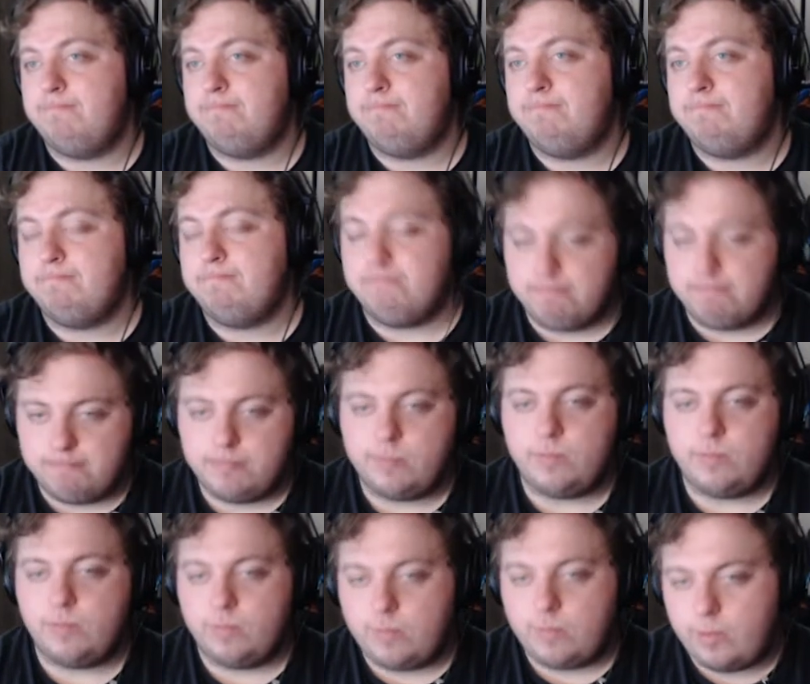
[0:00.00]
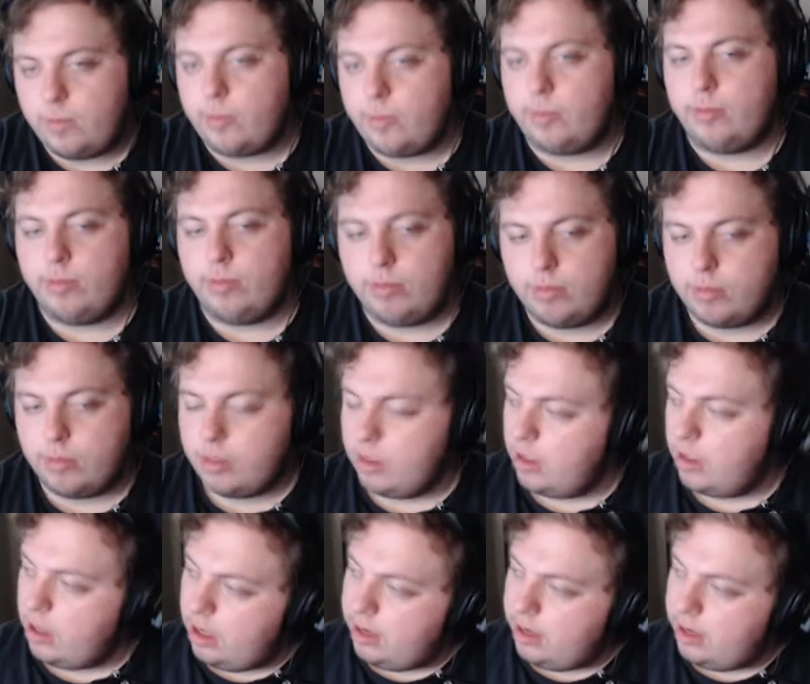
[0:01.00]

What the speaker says: Yeah, if I remember,